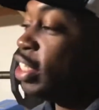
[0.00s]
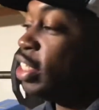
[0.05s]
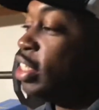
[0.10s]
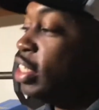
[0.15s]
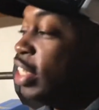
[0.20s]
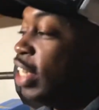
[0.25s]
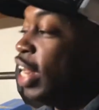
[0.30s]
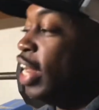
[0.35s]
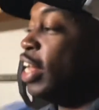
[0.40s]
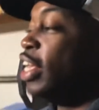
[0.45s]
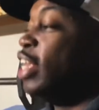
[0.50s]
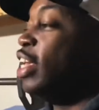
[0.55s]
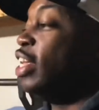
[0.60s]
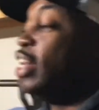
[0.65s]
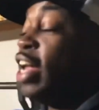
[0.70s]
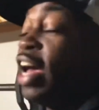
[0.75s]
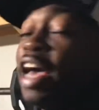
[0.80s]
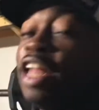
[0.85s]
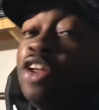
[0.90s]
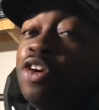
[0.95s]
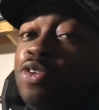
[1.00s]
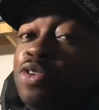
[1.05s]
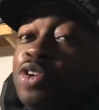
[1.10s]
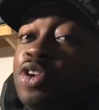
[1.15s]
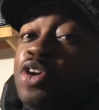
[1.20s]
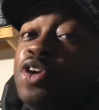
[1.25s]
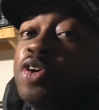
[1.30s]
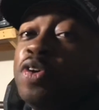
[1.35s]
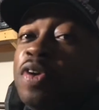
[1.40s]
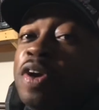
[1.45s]
Now again, I don't
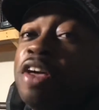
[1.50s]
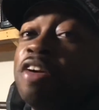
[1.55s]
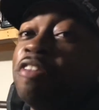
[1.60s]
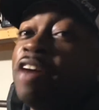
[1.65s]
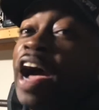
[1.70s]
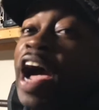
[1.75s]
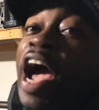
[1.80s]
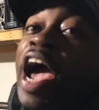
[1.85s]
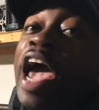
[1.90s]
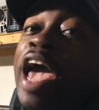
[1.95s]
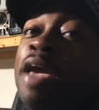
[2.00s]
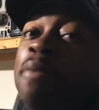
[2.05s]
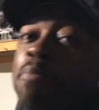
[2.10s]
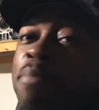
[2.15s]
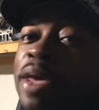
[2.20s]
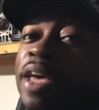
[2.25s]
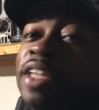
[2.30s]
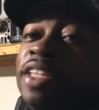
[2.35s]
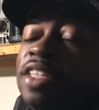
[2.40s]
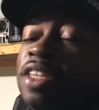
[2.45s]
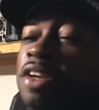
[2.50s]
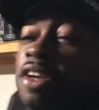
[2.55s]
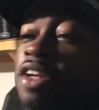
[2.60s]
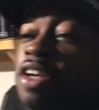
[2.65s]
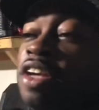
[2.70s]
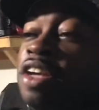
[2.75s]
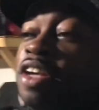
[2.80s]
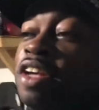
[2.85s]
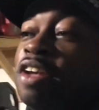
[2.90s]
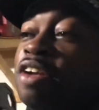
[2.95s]
know if I bent it
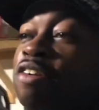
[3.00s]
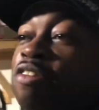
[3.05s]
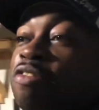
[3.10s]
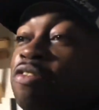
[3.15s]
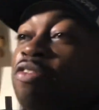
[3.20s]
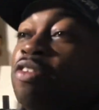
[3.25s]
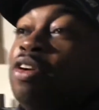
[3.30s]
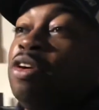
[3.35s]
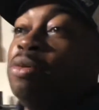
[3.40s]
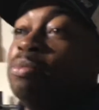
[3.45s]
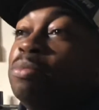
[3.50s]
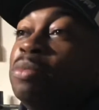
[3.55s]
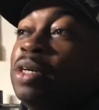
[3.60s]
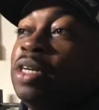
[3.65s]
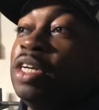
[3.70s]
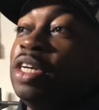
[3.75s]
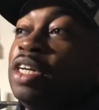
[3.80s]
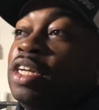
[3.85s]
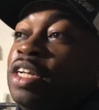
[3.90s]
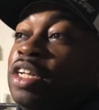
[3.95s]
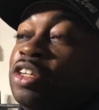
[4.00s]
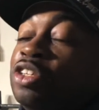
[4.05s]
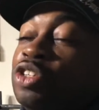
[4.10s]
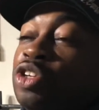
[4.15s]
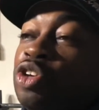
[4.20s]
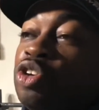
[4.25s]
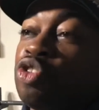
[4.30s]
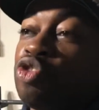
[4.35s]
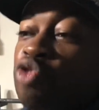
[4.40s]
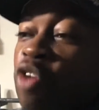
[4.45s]
from
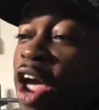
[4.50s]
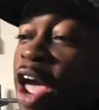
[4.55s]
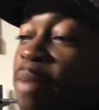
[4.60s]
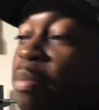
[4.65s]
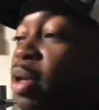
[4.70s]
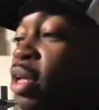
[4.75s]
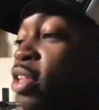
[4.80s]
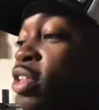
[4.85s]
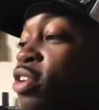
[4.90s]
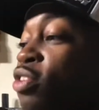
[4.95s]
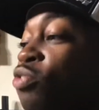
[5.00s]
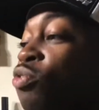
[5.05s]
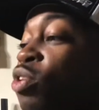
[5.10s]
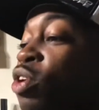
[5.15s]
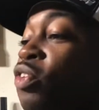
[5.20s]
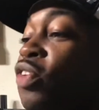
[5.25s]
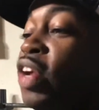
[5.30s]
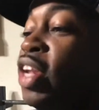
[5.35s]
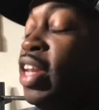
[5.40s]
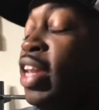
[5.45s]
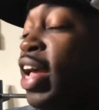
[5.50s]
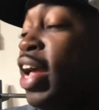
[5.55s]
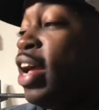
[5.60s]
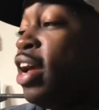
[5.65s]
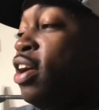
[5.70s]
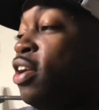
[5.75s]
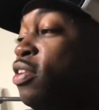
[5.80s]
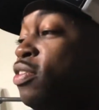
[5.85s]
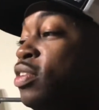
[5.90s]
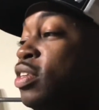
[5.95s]
strapping the rear end
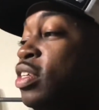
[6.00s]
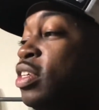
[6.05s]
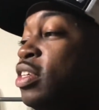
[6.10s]
down